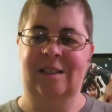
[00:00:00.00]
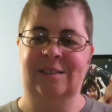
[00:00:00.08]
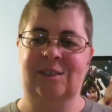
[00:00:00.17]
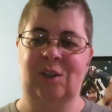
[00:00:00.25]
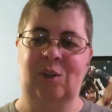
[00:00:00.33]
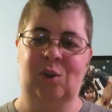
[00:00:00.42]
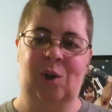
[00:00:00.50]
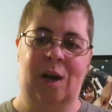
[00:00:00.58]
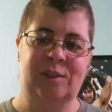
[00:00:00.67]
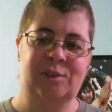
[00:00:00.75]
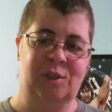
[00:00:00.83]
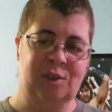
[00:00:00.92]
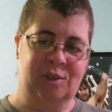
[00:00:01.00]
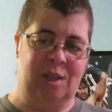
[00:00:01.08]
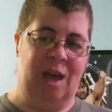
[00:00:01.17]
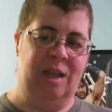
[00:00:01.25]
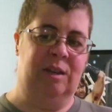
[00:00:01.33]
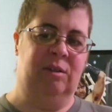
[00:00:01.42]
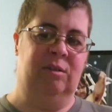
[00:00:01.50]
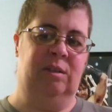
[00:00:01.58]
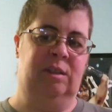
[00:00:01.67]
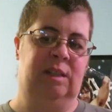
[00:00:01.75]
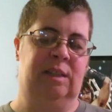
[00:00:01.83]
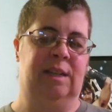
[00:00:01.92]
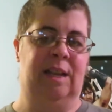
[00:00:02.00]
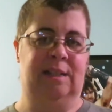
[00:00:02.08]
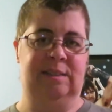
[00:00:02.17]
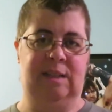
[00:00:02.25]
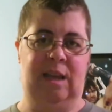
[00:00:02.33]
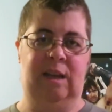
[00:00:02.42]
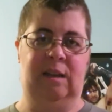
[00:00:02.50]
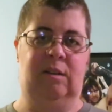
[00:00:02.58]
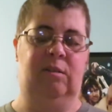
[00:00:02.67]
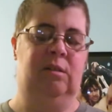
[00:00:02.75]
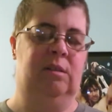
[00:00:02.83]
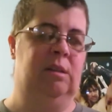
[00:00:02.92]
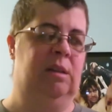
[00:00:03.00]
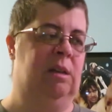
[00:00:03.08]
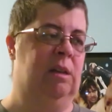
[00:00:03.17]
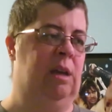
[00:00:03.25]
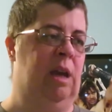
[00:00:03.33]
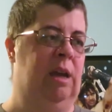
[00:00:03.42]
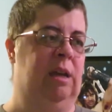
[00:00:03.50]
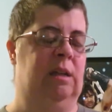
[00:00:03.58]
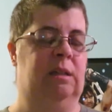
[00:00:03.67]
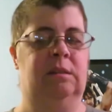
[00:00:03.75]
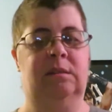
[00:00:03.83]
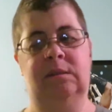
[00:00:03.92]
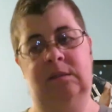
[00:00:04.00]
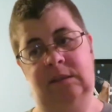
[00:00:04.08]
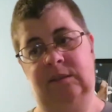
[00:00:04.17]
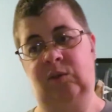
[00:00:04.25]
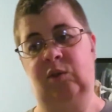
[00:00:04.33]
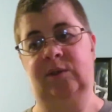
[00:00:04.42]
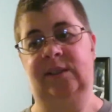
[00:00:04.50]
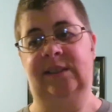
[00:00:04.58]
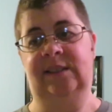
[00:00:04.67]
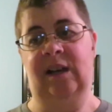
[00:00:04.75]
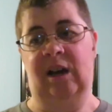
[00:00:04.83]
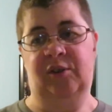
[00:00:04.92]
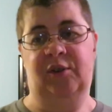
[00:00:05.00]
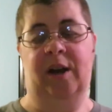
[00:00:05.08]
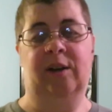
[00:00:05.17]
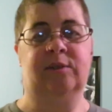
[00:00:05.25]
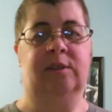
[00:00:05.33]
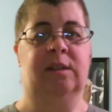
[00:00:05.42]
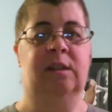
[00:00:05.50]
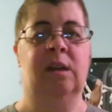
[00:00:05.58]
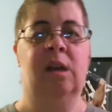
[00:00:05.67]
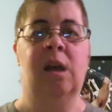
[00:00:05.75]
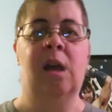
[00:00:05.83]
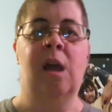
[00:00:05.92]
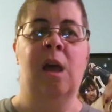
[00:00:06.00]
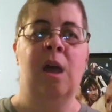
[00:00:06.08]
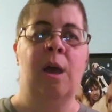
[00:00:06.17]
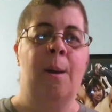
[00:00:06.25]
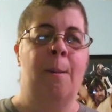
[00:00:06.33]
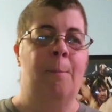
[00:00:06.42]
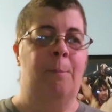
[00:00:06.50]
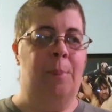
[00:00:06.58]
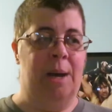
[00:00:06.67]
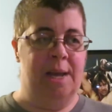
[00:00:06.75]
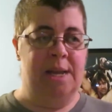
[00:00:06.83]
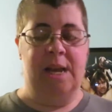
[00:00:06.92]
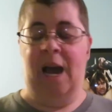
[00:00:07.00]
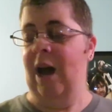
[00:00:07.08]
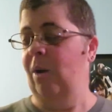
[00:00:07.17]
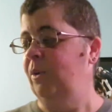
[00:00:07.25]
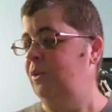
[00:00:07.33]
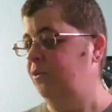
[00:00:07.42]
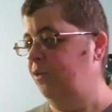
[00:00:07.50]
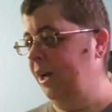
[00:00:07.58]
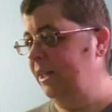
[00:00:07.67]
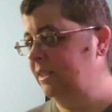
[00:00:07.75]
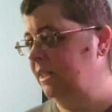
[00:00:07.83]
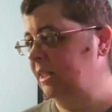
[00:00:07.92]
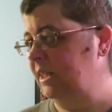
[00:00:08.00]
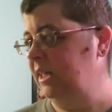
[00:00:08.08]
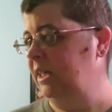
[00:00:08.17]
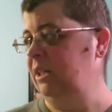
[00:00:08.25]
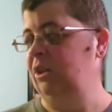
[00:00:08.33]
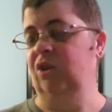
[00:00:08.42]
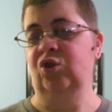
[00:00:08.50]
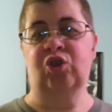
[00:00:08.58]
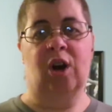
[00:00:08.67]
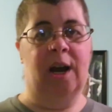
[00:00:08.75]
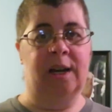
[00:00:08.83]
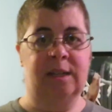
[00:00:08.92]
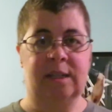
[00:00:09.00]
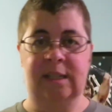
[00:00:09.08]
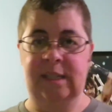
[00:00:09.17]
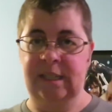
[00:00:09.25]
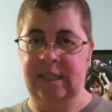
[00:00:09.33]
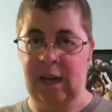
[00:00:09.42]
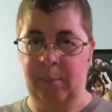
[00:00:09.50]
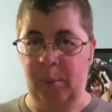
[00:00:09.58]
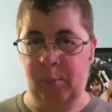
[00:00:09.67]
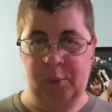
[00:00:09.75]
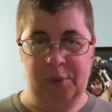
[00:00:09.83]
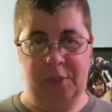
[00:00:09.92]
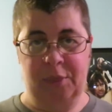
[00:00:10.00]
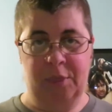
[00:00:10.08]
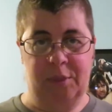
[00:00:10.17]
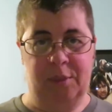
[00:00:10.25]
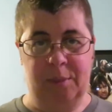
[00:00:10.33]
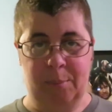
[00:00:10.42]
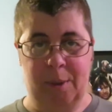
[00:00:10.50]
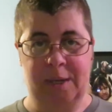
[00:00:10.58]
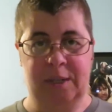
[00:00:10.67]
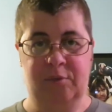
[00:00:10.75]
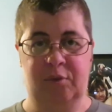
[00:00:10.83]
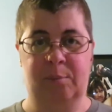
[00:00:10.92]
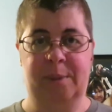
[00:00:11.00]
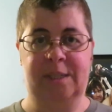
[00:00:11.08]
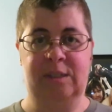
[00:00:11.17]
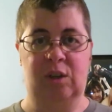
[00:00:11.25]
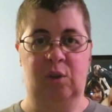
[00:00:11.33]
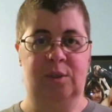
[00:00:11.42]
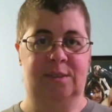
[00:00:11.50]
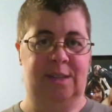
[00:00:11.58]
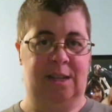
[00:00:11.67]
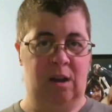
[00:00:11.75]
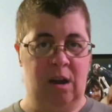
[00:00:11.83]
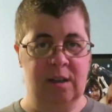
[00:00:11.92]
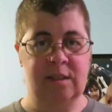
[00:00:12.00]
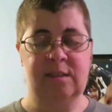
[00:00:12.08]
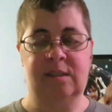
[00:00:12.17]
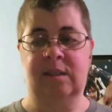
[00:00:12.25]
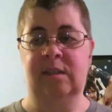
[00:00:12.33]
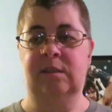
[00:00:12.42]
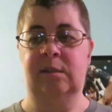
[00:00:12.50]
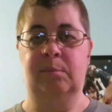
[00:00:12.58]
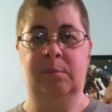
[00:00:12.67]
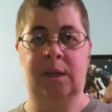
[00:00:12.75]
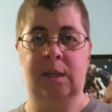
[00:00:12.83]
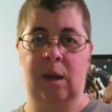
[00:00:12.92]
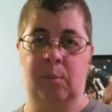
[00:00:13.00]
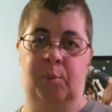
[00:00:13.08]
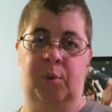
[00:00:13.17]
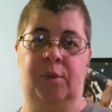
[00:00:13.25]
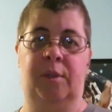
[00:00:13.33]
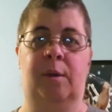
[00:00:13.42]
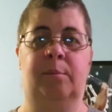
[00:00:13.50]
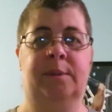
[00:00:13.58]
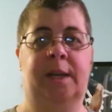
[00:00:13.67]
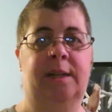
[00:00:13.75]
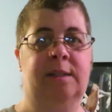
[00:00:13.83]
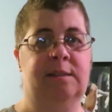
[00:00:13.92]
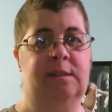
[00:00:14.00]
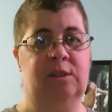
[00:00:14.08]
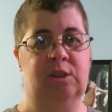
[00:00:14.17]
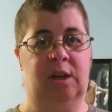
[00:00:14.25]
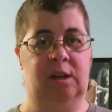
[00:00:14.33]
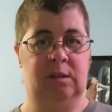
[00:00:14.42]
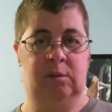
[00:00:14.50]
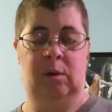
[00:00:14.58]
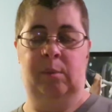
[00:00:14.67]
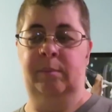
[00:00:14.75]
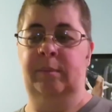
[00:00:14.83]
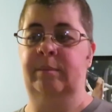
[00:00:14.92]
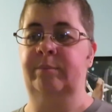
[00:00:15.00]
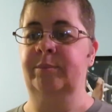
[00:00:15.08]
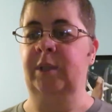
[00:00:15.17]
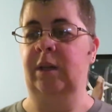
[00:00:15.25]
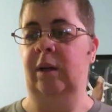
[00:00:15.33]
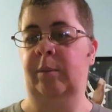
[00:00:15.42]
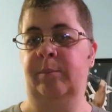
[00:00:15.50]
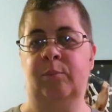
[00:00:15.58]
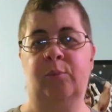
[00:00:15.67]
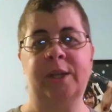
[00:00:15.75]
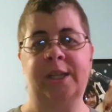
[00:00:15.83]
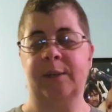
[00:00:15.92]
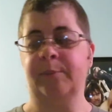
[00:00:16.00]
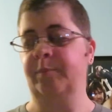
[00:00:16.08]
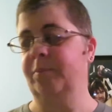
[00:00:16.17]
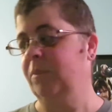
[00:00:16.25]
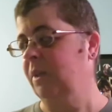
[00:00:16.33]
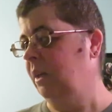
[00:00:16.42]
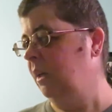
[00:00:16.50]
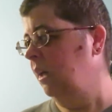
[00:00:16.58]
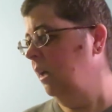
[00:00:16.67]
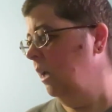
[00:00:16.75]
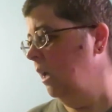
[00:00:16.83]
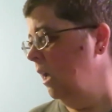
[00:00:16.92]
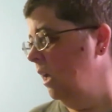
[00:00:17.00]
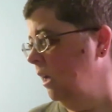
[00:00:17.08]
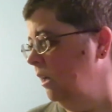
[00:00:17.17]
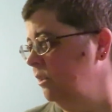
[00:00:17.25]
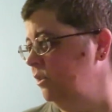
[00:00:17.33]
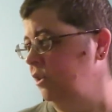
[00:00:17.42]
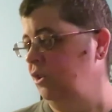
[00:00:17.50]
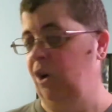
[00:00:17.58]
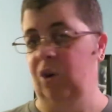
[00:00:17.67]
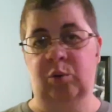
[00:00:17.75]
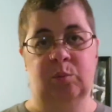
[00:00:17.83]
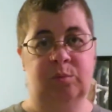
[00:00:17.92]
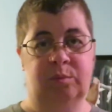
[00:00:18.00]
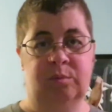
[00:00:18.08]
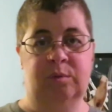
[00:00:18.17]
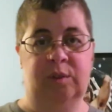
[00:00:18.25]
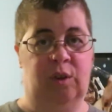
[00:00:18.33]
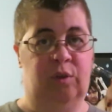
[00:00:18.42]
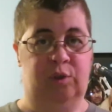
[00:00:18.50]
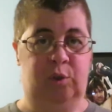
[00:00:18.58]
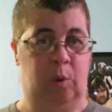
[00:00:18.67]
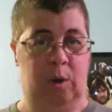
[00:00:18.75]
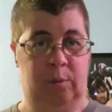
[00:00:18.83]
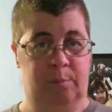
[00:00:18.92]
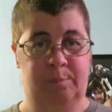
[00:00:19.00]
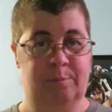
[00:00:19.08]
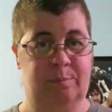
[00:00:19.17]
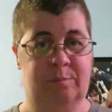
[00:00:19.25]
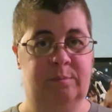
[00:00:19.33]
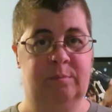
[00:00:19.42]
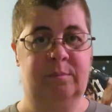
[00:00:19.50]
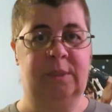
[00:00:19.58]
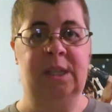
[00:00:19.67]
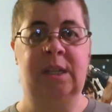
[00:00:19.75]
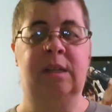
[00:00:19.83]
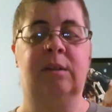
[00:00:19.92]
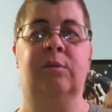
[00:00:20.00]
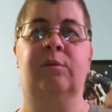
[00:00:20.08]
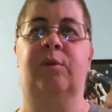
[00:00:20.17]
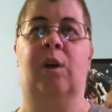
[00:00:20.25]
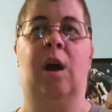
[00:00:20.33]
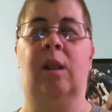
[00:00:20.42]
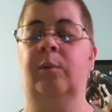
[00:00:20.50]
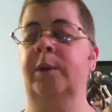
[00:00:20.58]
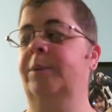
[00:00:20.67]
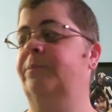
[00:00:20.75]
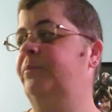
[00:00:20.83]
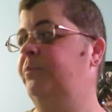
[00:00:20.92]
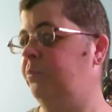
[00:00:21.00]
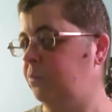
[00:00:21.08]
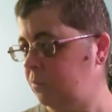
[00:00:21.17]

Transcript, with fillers: so I took that and everything the next day and everything, and of course it's non-drowsy. But I was frantically trying to come up with money for me to go to St. Augustine to meet up with um, Dana and CJ and um, um, Ricky to go, you know, do our thing for Halloween